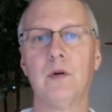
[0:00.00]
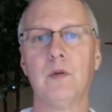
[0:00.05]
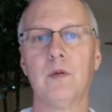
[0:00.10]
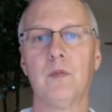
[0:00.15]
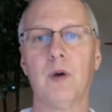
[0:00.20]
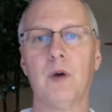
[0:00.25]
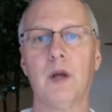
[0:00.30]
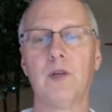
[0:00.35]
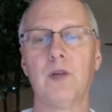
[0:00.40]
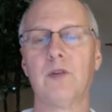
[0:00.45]

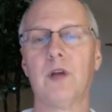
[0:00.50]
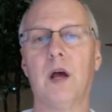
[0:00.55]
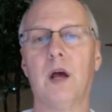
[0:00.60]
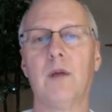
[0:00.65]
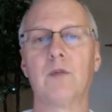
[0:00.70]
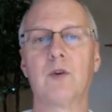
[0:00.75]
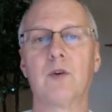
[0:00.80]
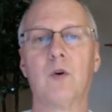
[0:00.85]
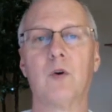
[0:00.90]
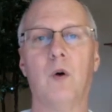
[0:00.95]
price
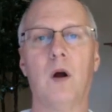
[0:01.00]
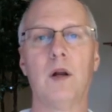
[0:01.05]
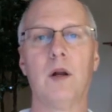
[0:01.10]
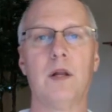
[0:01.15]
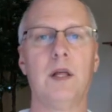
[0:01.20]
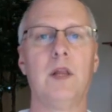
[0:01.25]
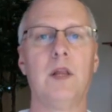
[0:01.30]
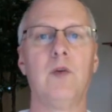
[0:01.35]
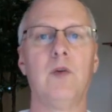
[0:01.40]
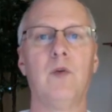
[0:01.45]
times
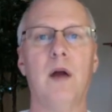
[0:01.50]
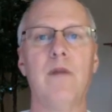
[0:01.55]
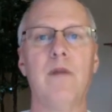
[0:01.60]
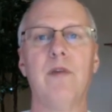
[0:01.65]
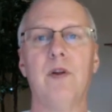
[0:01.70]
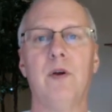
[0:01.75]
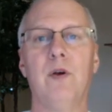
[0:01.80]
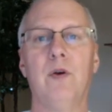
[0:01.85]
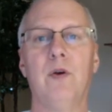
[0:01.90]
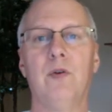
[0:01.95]
quantity, the
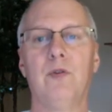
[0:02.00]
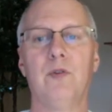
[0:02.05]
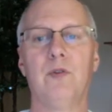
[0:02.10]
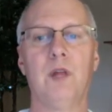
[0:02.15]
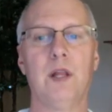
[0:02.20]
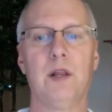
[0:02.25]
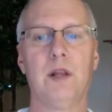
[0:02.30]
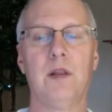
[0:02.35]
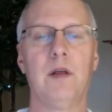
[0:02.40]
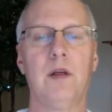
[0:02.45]
revenues
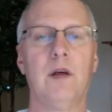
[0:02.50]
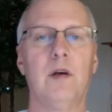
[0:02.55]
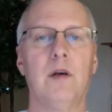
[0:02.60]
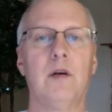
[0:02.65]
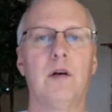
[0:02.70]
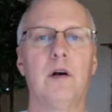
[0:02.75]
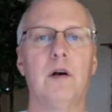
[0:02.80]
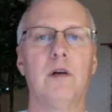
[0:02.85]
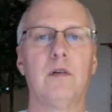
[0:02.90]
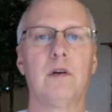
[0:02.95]
that the
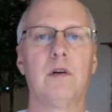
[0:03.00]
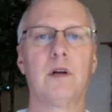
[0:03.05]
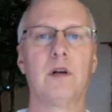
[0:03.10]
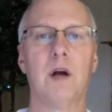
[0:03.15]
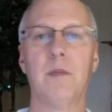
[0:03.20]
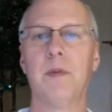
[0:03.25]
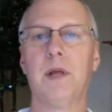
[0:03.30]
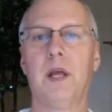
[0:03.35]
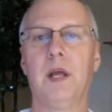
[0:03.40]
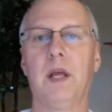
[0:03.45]

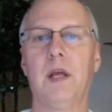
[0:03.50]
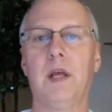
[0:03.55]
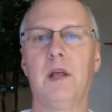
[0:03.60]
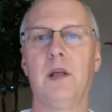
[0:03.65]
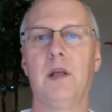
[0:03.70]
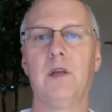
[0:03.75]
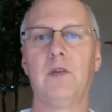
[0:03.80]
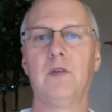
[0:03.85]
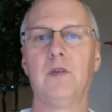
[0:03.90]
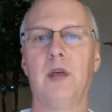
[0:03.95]
company
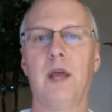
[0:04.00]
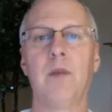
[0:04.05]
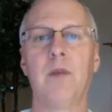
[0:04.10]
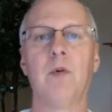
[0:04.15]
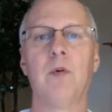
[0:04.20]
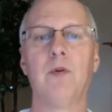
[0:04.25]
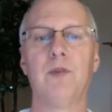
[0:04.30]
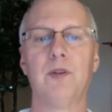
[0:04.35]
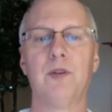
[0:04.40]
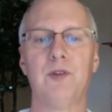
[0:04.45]
is
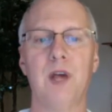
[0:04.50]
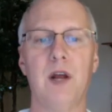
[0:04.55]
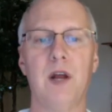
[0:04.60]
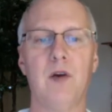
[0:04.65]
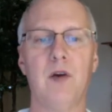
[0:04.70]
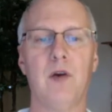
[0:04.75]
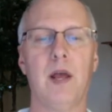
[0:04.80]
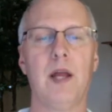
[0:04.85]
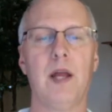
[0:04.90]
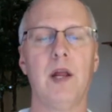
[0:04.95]
able to
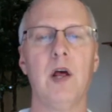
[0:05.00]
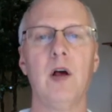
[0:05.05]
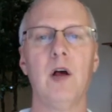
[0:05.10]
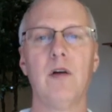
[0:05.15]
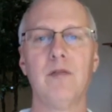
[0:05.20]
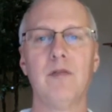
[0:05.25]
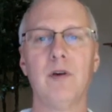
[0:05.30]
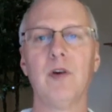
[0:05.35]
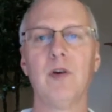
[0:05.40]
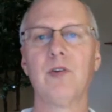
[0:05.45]
generate,
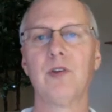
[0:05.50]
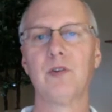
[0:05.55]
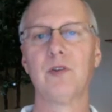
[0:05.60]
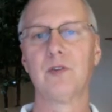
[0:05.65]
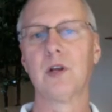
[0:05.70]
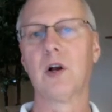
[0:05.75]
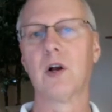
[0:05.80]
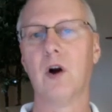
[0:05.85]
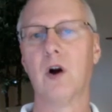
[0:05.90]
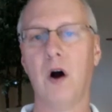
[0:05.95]
versus
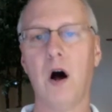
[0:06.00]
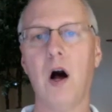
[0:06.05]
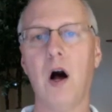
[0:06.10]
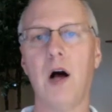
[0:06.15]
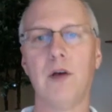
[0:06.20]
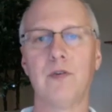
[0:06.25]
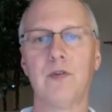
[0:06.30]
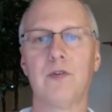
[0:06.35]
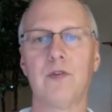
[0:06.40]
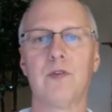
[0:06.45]
the
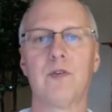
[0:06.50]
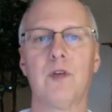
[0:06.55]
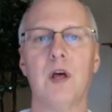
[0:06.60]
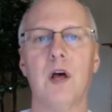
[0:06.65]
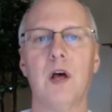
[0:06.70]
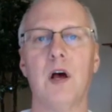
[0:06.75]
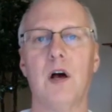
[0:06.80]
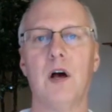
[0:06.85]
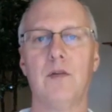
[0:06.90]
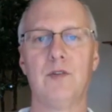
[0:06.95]
costs
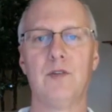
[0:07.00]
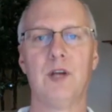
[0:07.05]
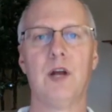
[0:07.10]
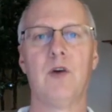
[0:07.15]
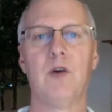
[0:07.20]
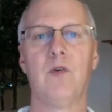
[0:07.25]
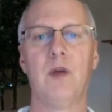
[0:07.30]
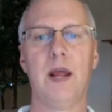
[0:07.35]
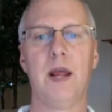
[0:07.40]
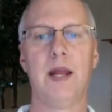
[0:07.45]
of
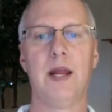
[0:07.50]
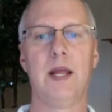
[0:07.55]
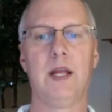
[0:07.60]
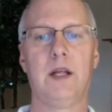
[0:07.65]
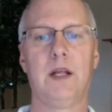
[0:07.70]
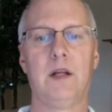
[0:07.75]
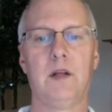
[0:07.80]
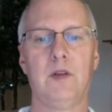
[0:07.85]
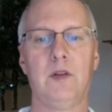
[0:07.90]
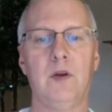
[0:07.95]

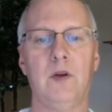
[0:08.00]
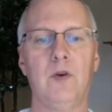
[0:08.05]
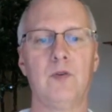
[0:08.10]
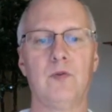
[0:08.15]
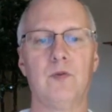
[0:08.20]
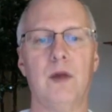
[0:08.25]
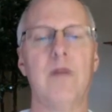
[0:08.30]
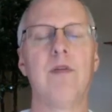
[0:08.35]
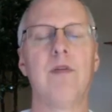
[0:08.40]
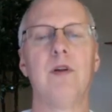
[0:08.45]
generating those
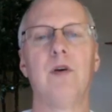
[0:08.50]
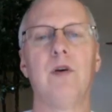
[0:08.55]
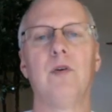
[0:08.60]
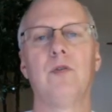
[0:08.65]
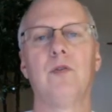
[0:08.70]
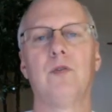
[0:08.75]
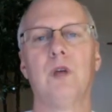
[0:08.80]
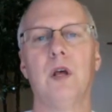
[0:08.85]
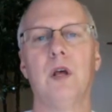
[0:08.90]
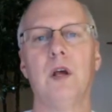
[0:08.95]

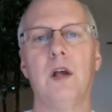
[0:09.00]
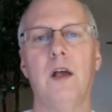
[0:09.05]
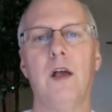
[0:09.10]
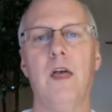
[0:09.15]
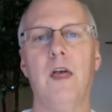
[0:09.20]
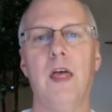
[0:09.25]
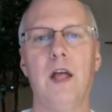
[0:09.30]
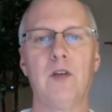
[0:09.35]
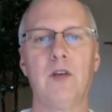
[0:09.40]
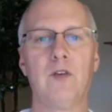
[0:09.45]
revenues.
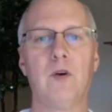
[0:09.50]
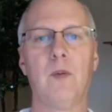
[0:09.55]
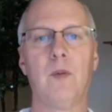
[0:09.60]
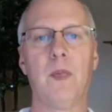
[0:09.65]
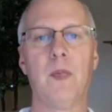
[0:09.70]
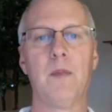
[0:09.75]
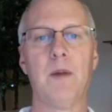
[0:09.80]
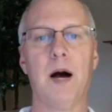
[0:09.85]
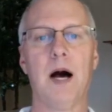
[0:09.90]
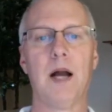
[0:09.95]
And so at
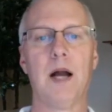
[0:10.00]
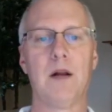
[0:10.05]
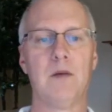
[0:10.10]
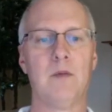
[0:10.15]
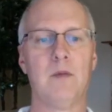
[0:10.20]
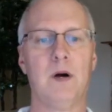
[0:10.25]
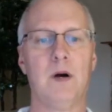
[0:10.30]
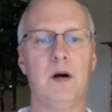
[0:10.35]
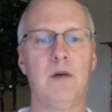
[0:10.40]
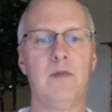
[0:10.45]
the
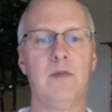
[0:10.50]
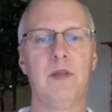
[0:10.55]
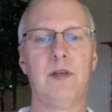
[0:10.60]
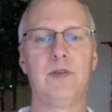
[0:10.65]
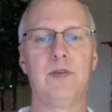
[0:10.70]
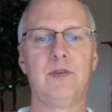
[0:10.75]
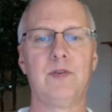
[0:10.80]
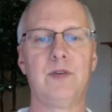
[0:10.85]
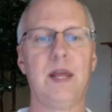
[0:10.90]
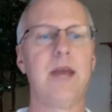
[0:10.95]
bottom of
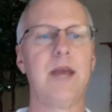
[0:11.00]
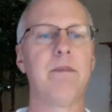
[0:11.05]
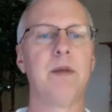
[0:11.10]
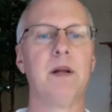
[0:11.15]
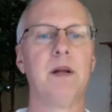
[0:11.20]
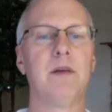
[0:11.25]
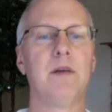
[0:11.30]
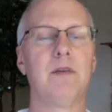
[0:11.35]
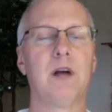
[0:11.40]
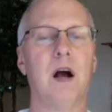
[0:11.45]
this
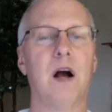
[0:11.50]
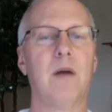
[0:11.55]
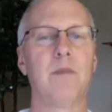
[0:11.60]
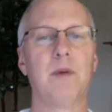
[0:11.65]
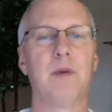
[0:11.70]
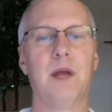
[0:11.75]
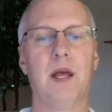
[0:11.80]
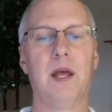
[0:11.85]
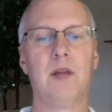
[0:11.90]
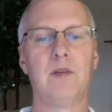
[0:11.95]
statement of
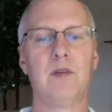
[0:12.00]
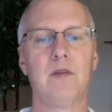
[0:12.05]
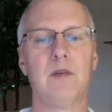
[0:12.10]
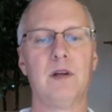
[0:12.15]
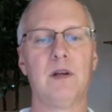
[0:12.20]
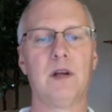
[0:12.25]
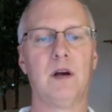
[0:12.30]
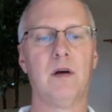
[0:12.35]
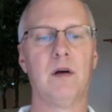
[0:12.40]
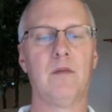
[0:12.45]
comprehensive
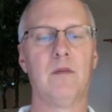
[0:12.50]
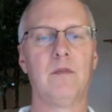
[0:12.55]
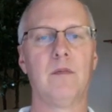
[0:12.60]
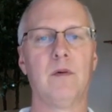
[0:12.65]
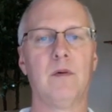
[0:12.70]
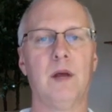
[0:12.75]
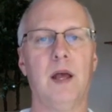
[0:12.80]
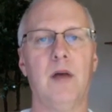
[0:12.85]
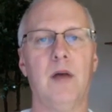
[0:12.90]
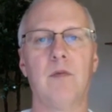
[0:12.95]
income,
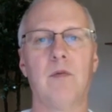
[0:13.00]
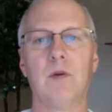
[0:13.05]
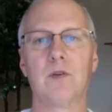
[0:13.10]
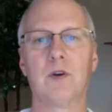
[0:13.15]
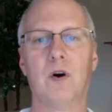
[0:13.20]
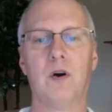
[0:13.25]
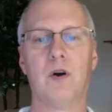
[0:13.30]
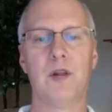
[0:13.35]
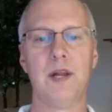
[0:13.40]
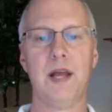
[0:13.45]
we have what's
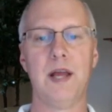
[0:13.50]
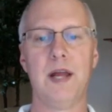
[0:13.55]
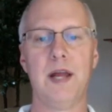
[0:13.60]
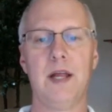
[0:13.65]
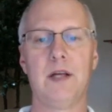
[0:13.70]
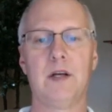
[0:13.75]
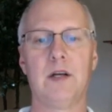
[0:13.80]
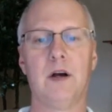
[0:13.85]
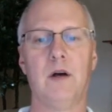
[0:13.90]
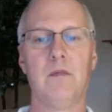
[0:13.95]
called a net
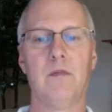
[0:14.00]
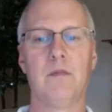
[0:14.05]
income.